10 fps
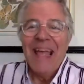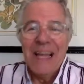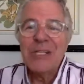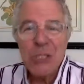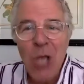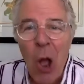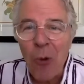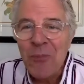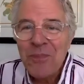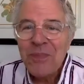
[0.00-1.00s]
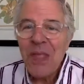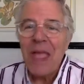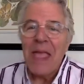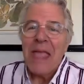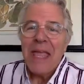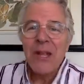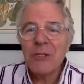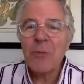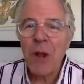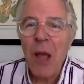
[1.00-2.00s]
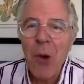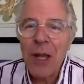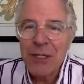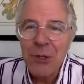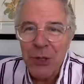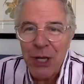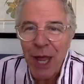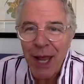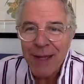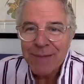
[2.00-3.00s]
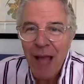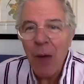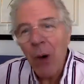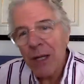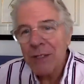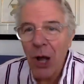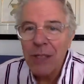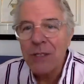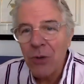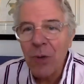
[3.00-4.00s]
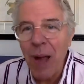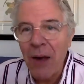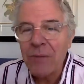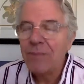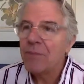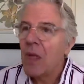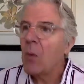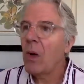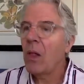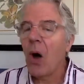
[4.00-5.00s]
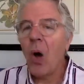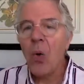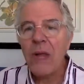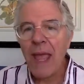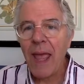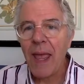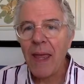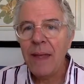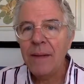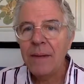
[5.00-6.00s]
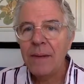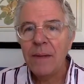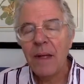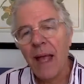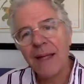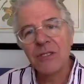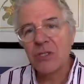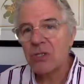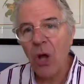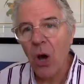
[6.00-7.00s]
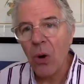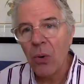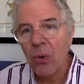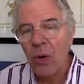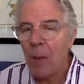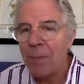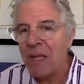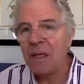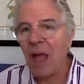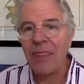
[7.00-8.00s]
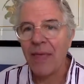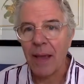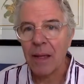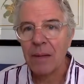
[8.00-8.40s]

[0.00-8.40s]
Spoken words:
so here's what I want to do today. I want to talk to you about, well, okay and so mean nothing.